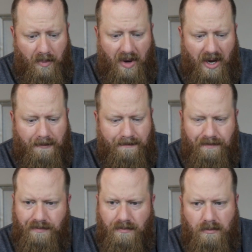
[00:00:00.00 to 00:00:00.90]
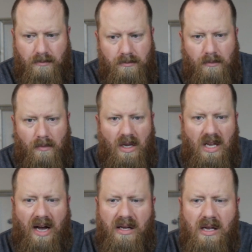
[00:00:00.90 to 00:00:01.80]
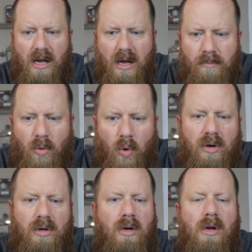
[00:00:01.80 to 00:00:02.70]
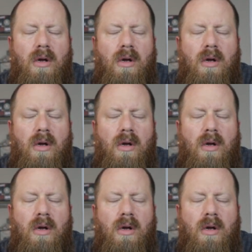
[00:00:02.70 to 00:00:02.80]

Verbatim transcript: But yeah, more